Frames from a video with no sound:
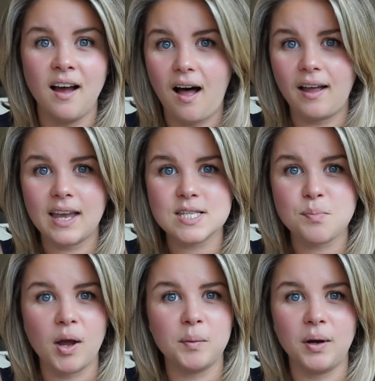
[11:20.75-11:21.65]
I get
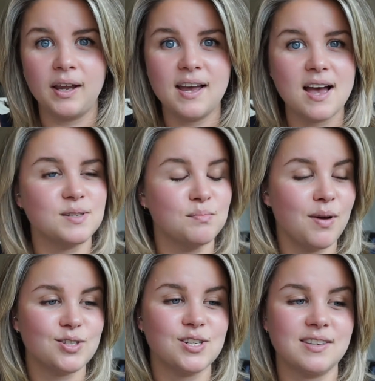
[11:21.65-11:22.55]
inspired by it as
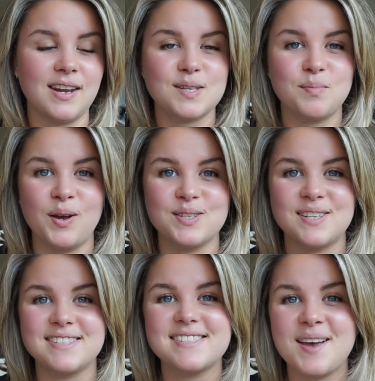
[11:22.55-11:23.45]
much as the next person.